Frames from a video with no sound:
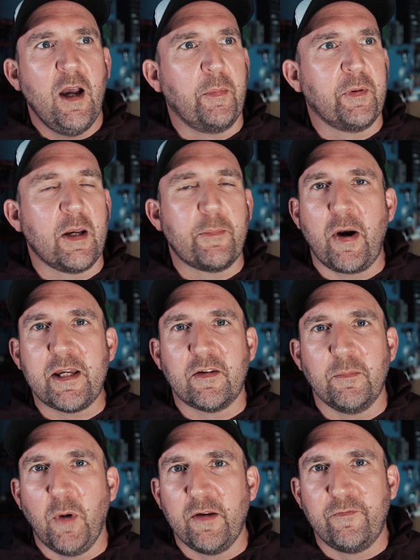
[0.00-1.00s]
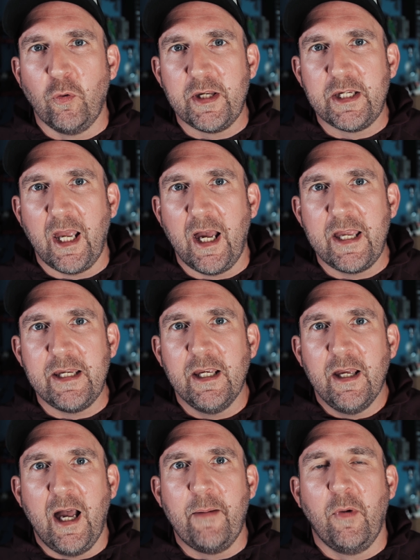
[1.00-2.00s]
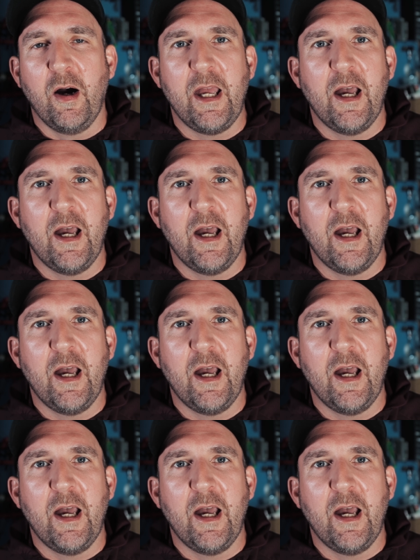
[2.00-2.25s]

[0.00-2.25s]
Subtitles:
I'm going to break my 40k and my